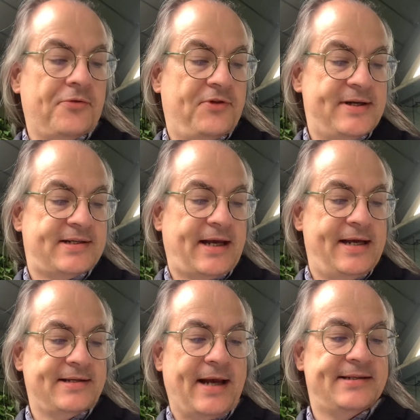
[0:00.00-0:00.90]
This
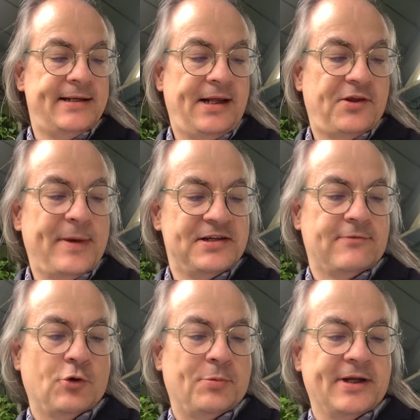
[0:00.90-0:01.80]
is a silly thematic
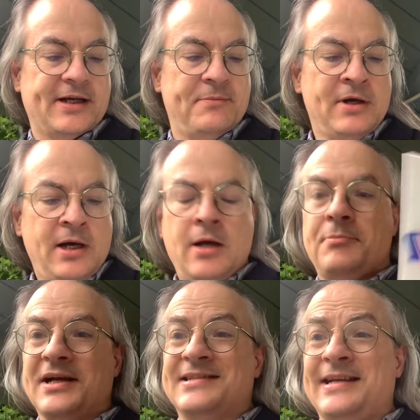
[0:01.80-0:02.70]
role-playing game
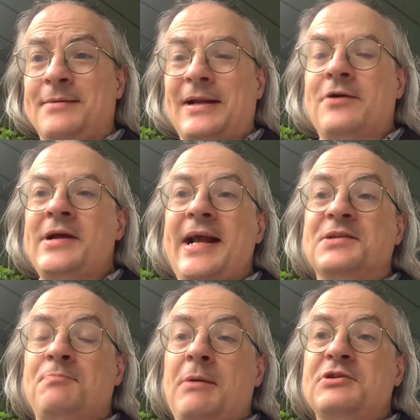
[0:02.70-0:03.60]
by CM Lowry. It's
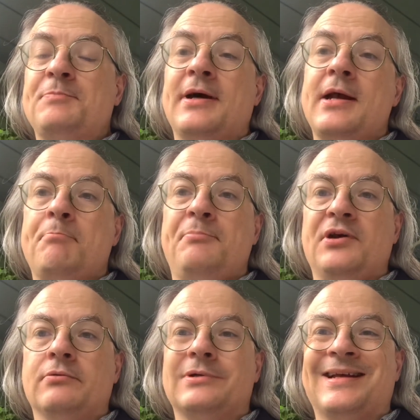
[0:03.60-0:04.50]
published by
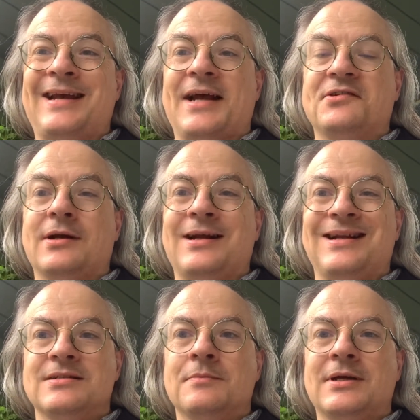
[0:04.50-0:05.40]
Beyond
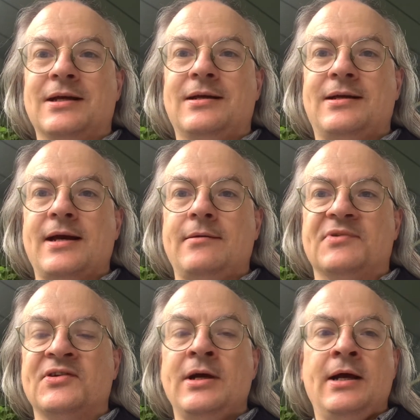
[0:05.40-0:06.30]
Cataclysm
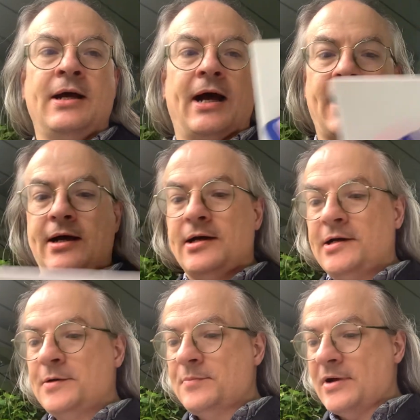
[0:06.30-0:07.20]
Games.
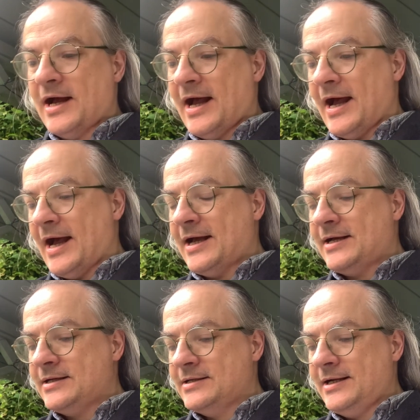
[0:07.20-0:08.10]

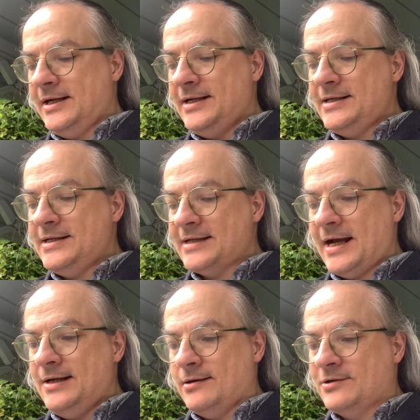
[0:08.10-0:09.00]
And it is
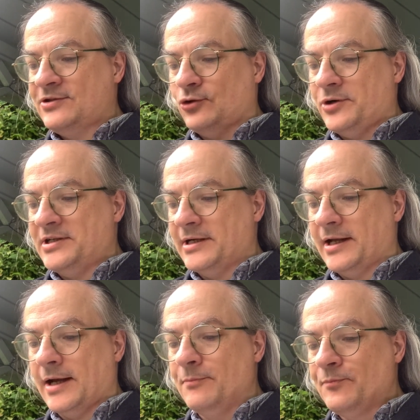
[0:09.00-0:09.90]
a little storytelling
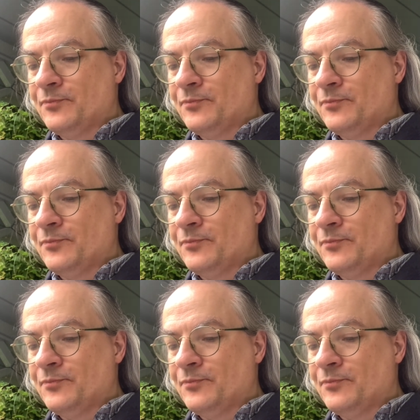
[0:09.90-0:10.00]
game